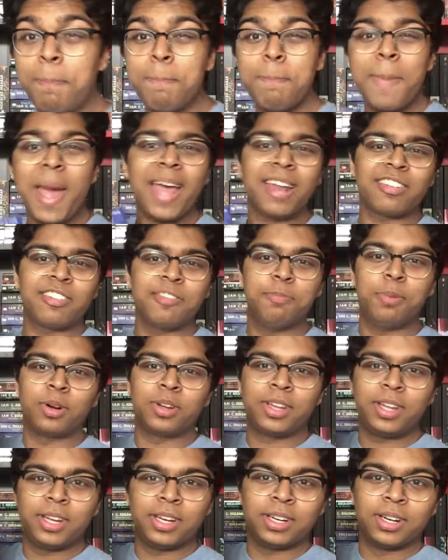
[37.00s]
massive
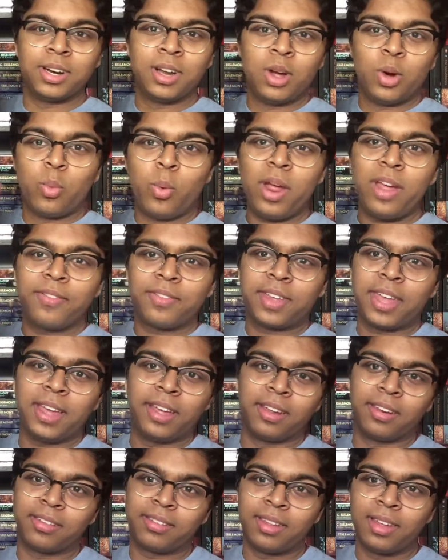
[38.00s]
book here, Way of
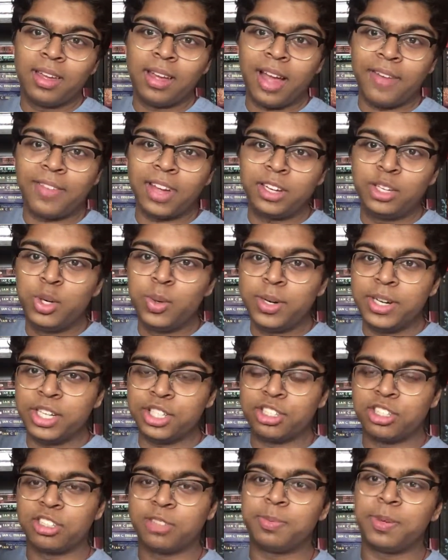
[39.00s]
Kings. I've got two
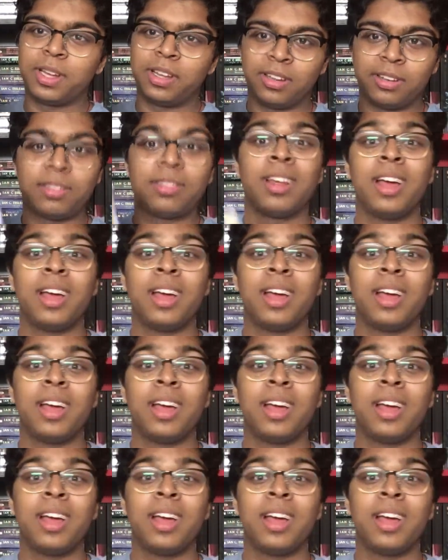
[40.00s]
editions because